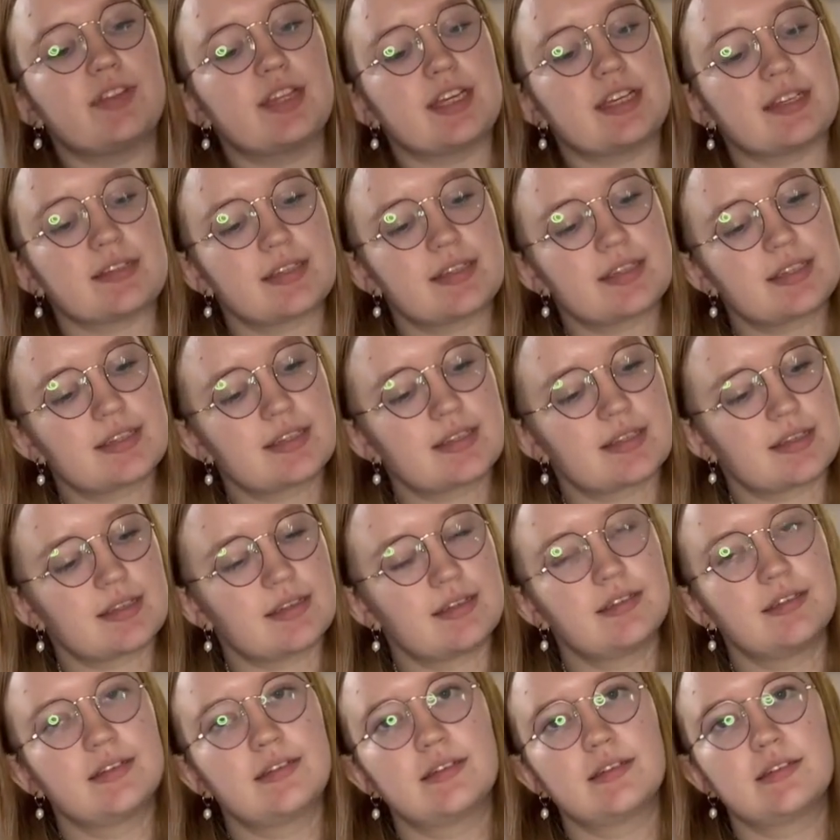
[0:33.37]
this
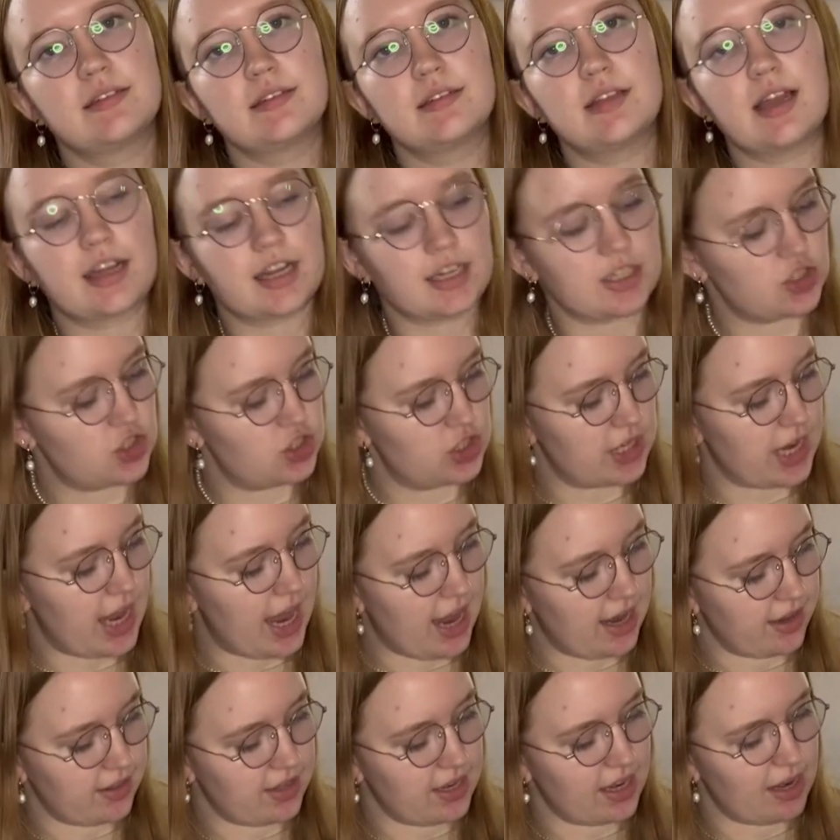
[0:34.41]
luggage
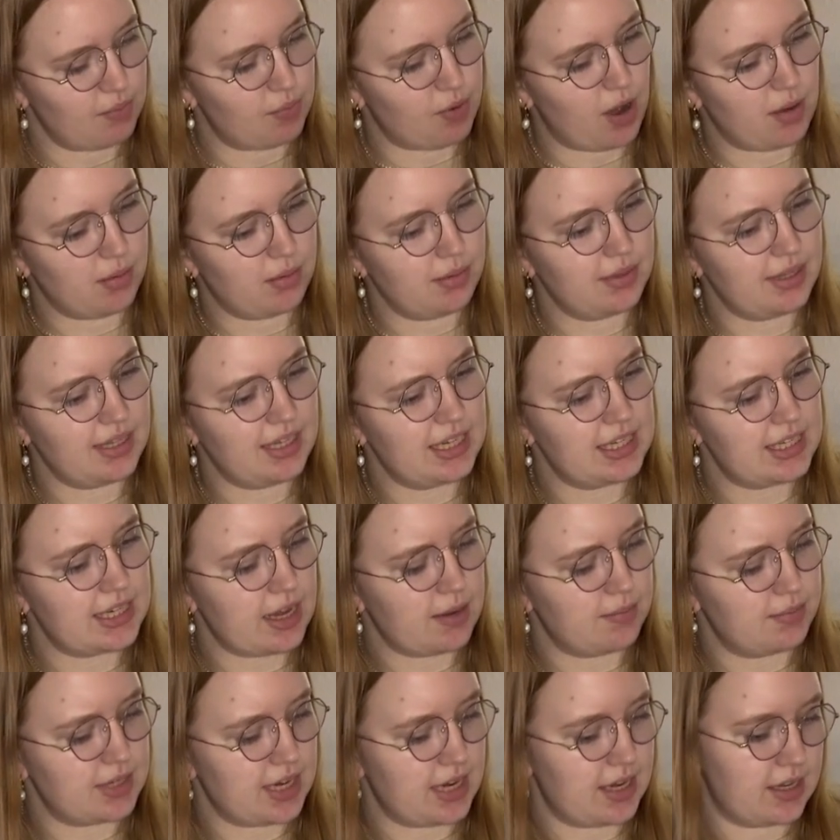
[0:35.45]
tag that I probably need to
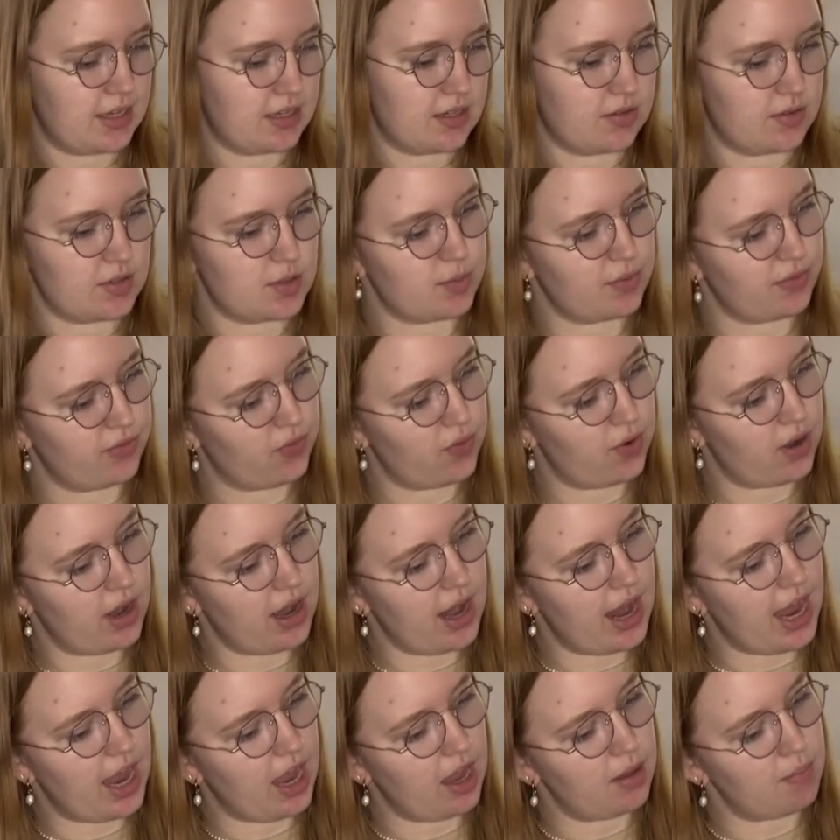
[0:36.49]
update because it was before
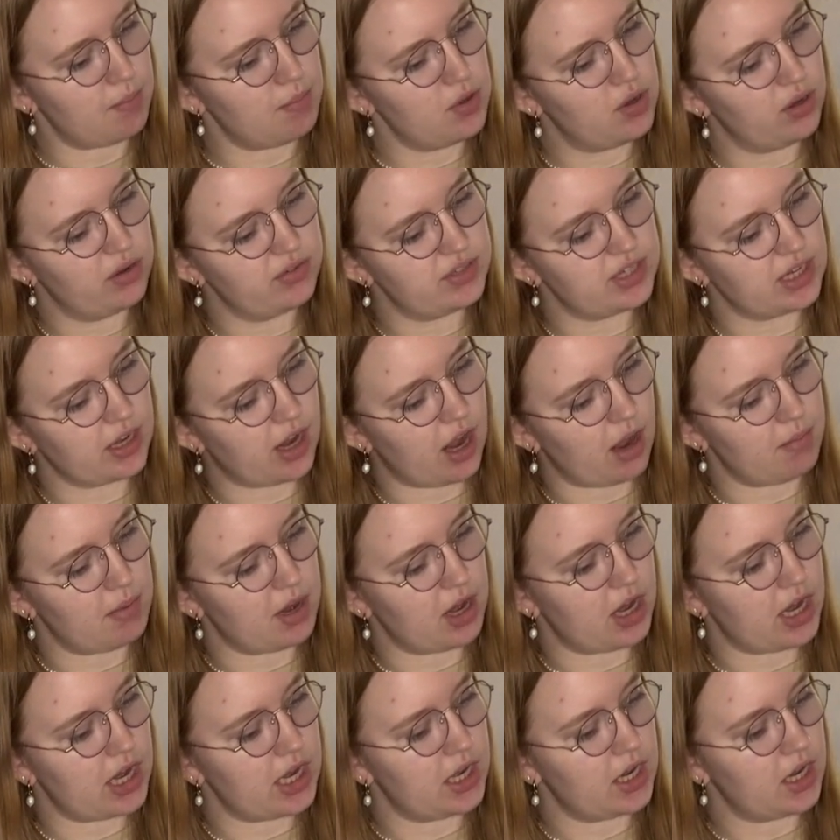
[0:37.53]
I moved and got
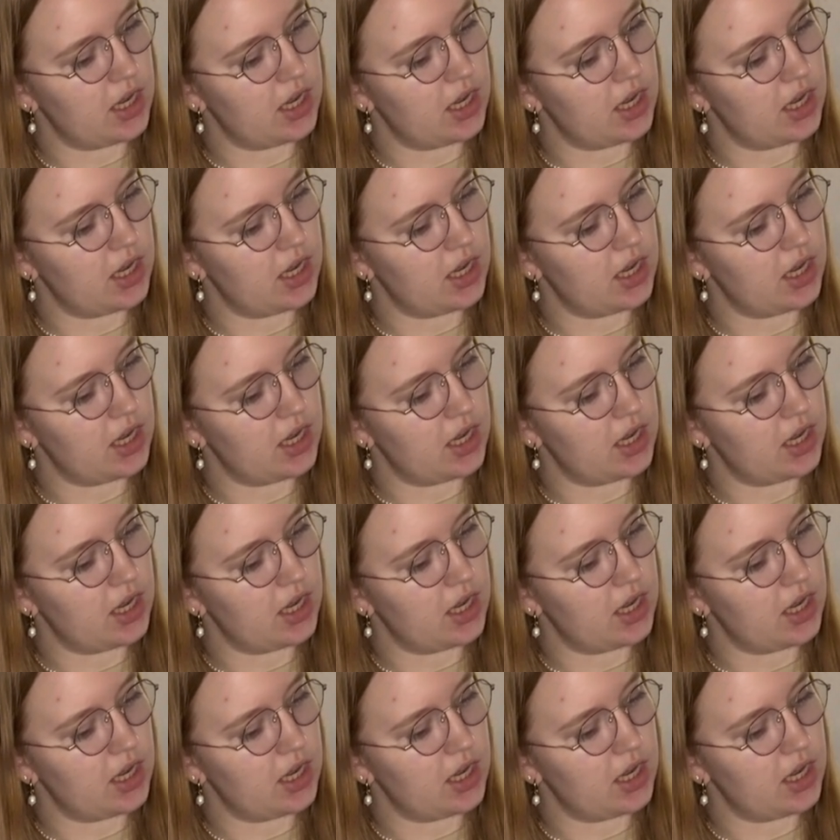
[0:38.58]
married.